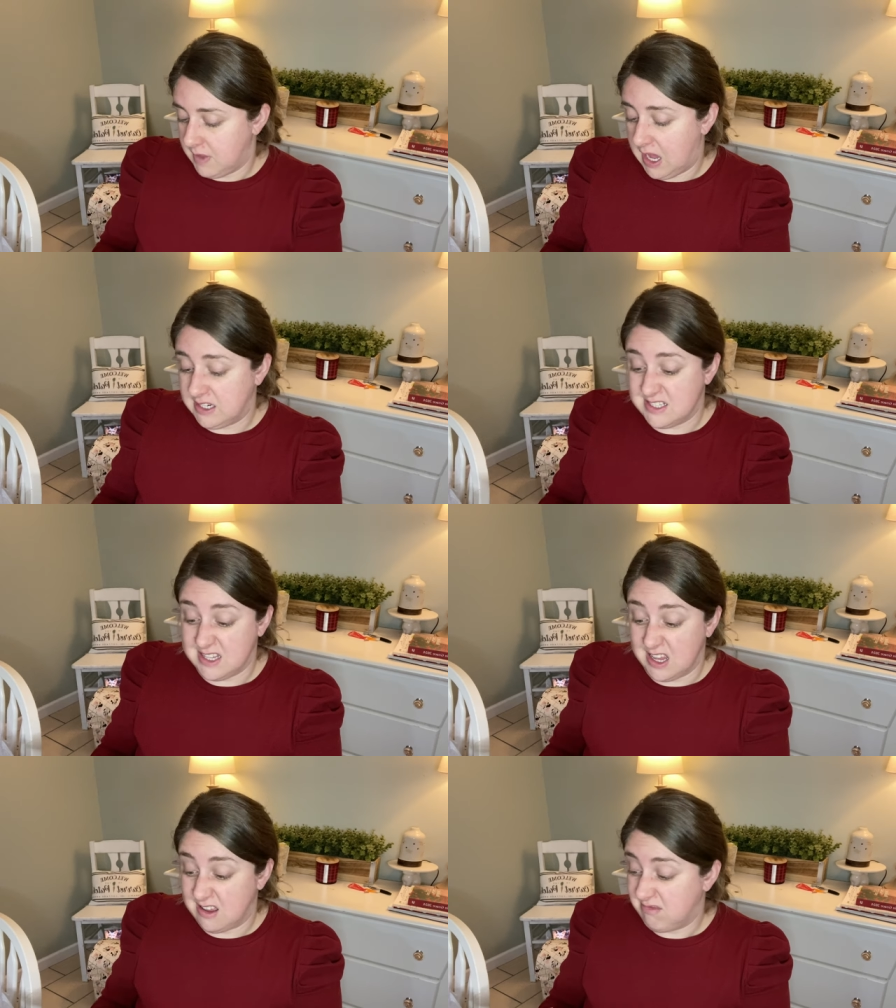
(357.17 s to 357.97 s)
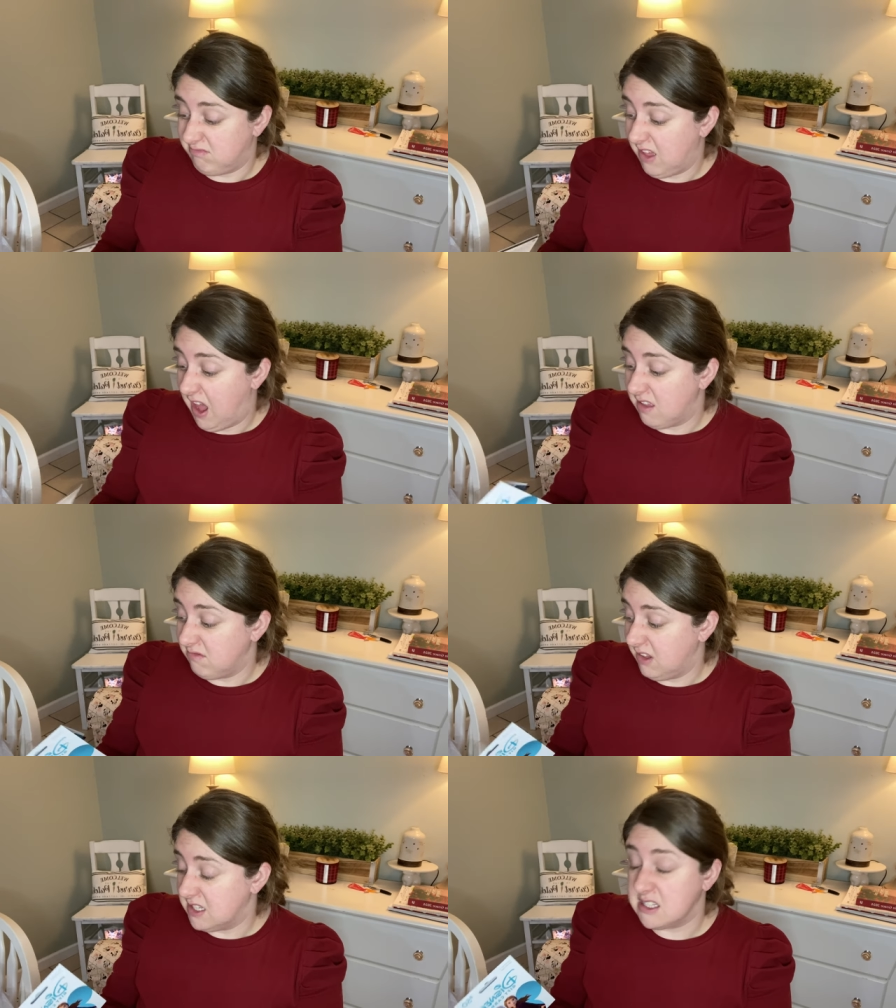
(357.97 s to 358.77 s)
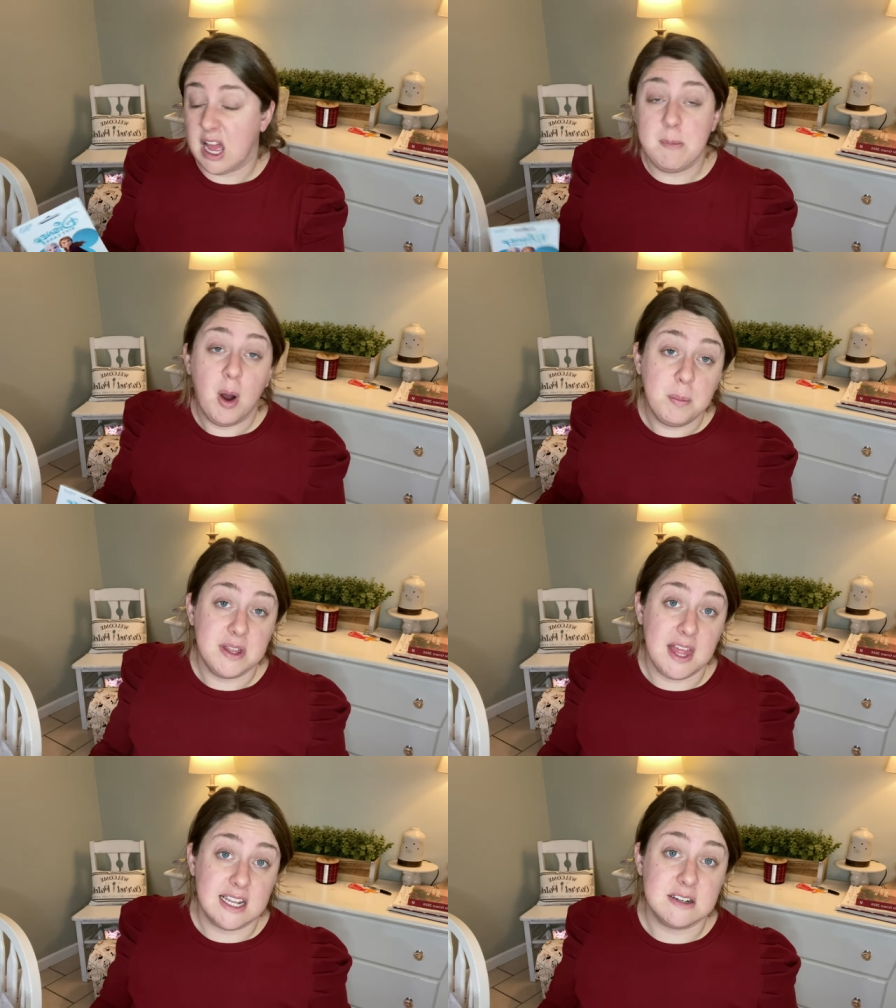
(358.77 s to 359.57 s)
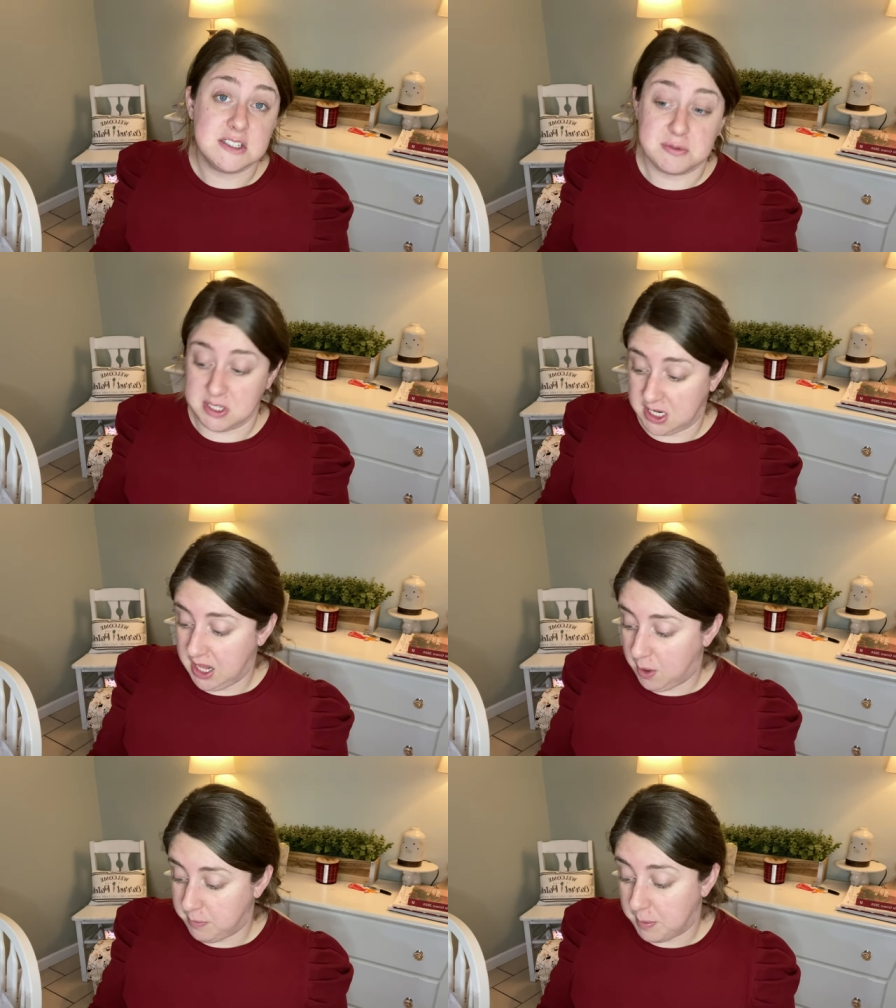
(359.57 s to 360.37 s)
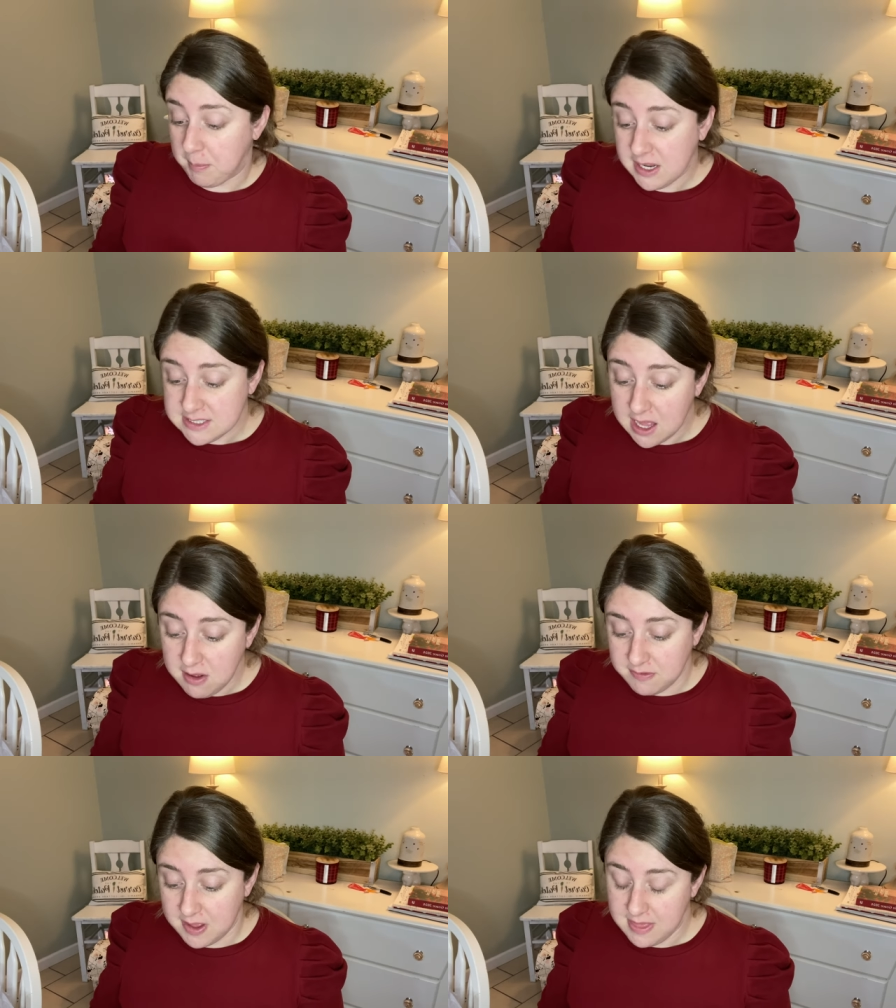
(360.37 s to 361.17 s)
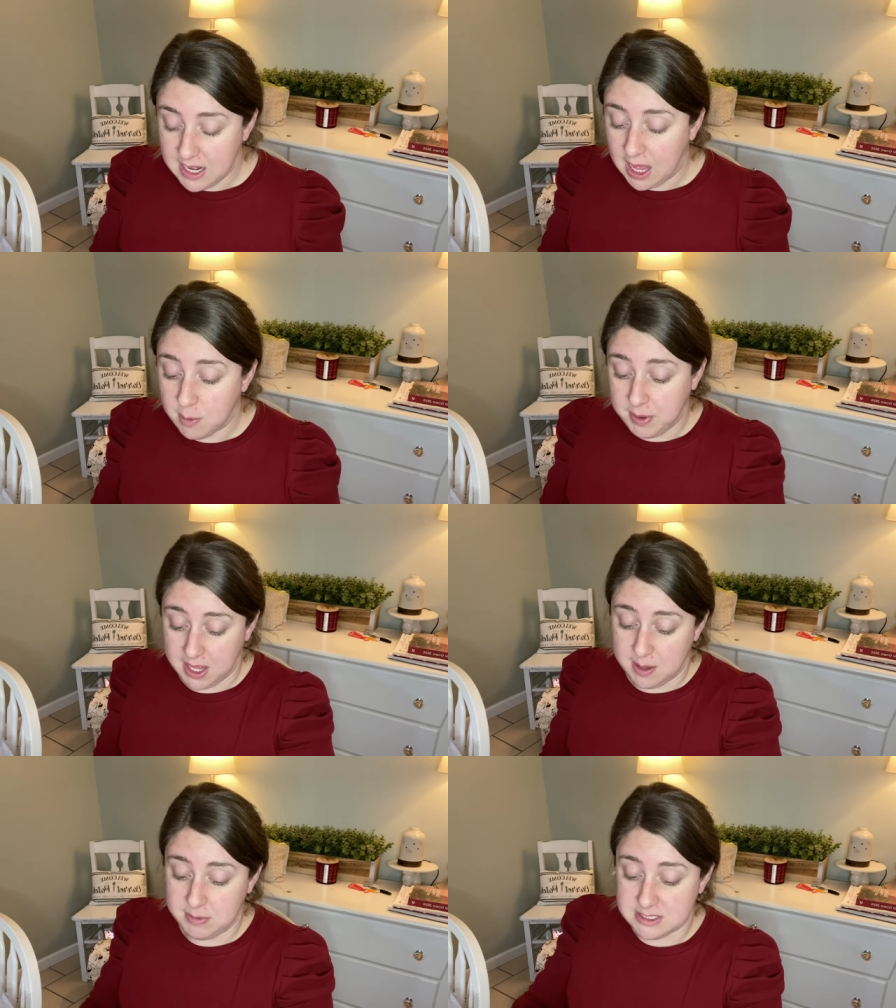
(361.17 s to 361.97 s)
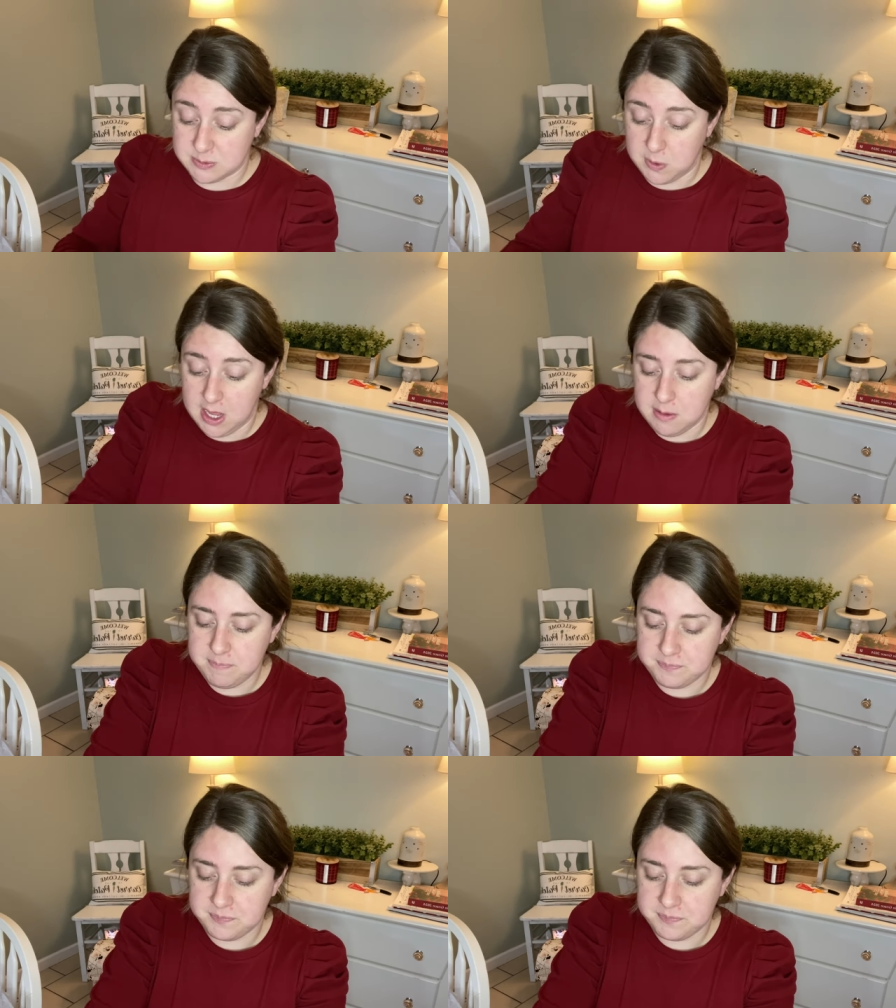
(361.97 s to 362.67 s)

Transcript: I just think that it's, I'm hoping that it's really going to help myself and then help him as well.